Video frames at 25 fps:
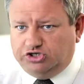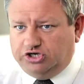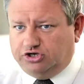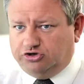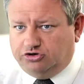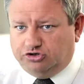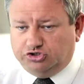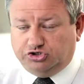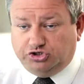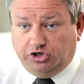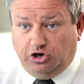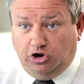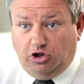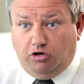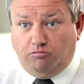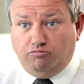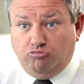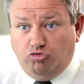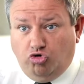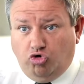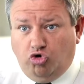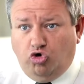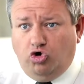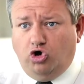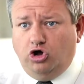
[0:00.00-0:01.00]
It costs a lot
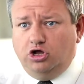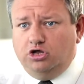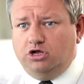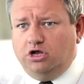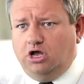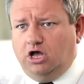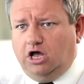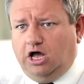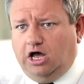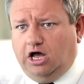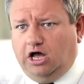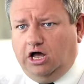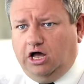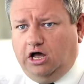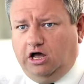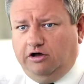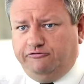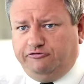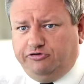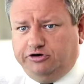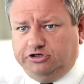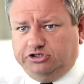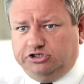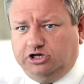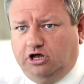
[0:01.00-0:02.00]
more,
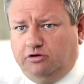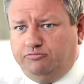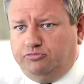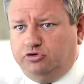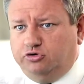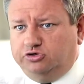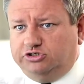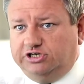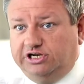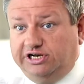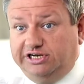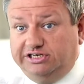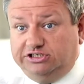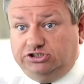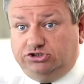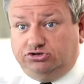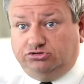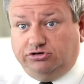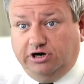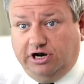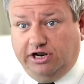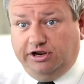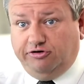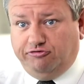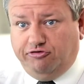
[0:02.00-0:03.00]
for example, to lease
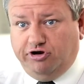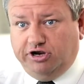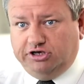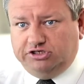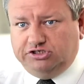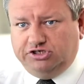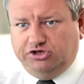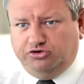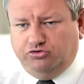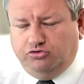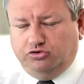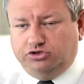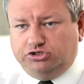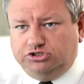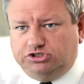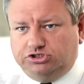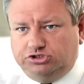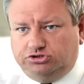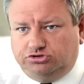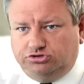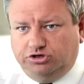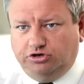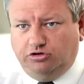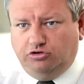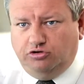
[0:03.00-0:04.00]
drilling rigs in order to
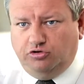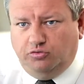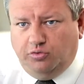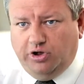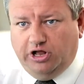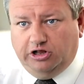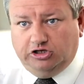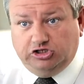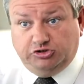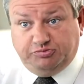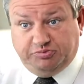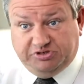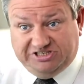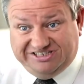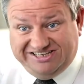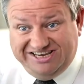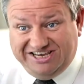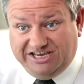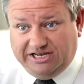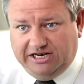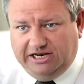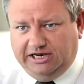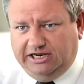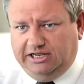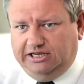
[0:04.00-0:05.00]
drill the wells,
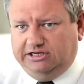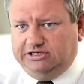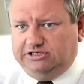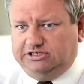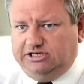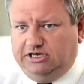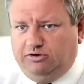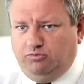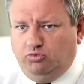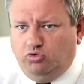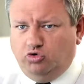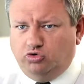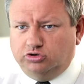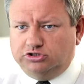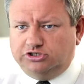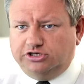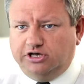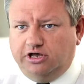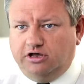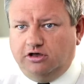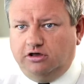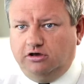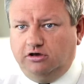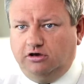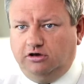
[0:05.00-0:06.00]
particularly in deep
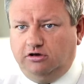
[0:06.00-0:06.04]
water,